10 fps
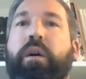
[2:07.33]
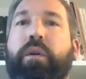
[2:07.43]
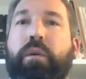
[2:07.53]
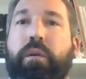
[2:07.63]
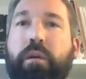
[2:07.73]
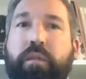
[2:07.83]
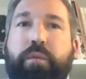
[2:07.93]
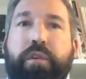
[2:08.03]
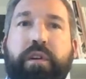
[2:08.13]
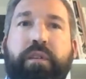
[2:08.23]
her early
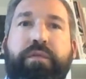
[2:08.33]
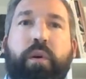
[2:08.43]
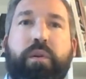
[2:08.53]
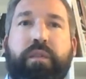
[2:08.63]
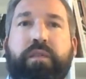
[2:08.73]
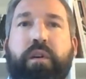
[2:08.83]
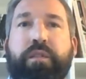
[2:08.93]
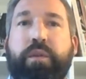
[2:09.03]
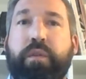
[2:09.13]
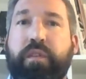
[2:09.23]
work focused
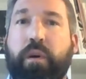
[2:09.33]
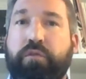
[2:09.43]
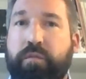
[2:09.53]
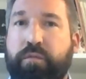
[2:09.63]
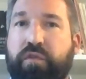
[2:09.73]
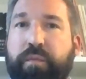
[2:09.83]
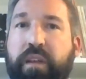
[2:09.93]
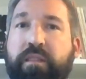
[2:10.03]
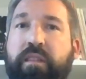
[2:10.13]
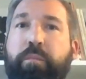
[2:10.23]
on new social
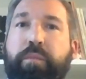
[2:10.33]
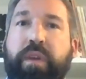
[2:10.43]
movements,